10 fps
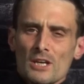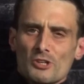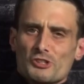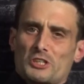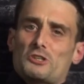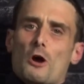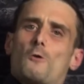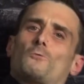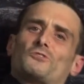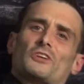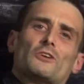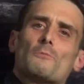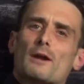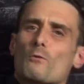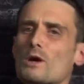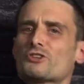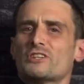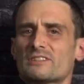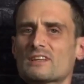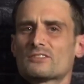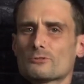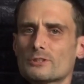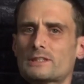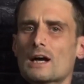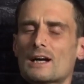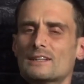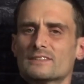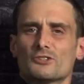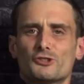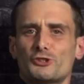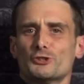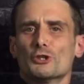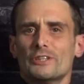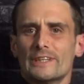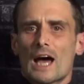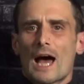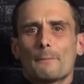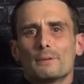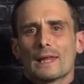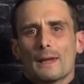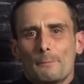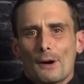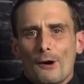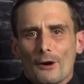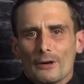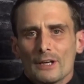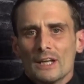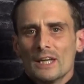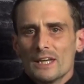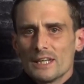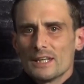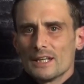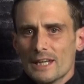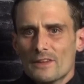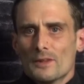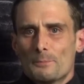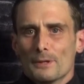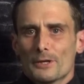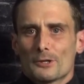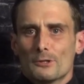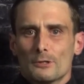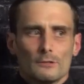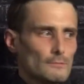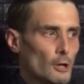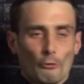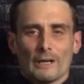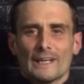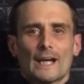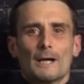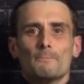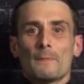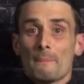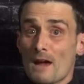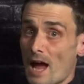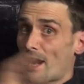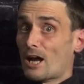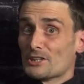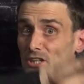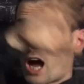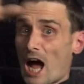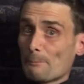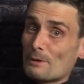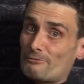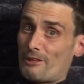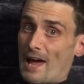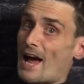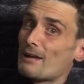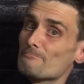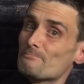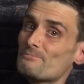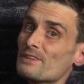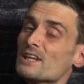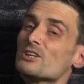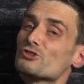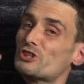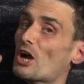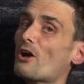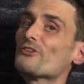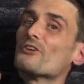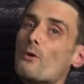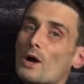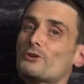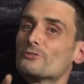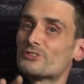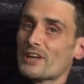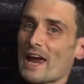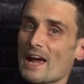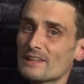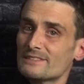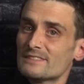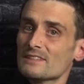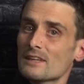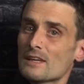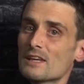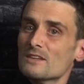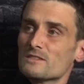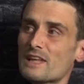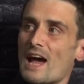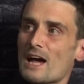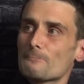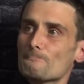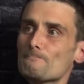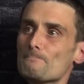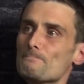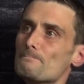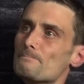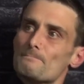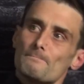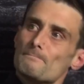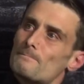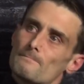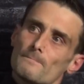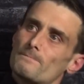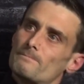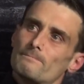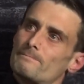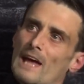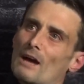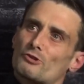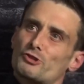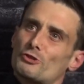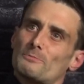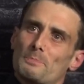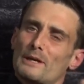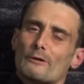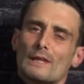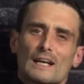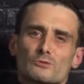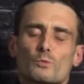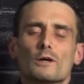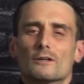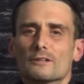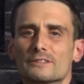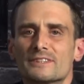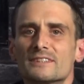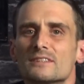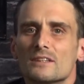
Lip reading: She knows that no matter what she says or does, it should not play a part in the political arena. And on top of that, she also understands that that shouldn't be her last words.